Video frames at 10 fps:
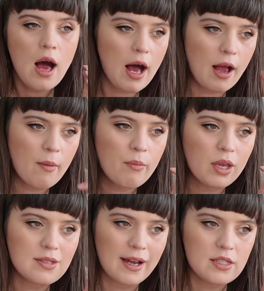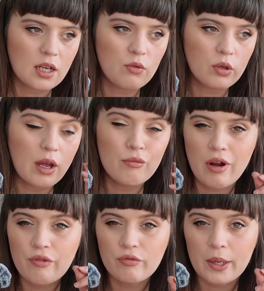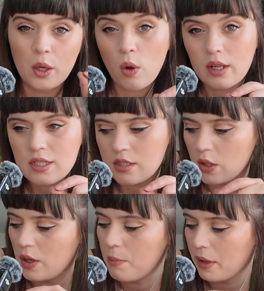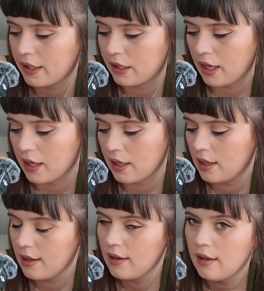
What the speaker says: because it adds like a real like rough and ready quality to it, but I think